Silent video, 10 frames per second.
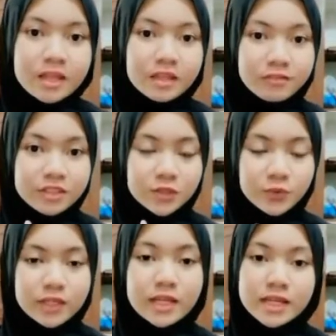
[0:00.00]
The first
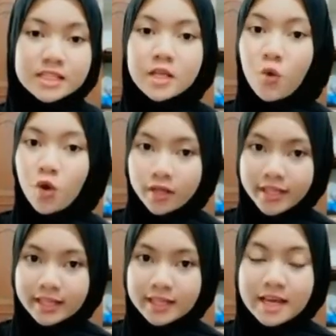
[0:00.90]
one is
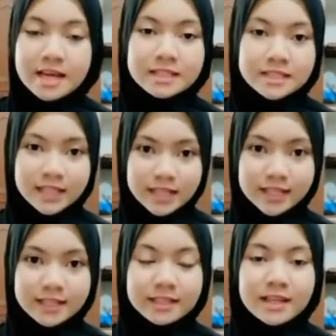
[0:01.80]
walking,
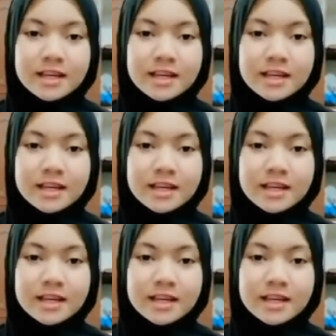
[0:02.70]
second,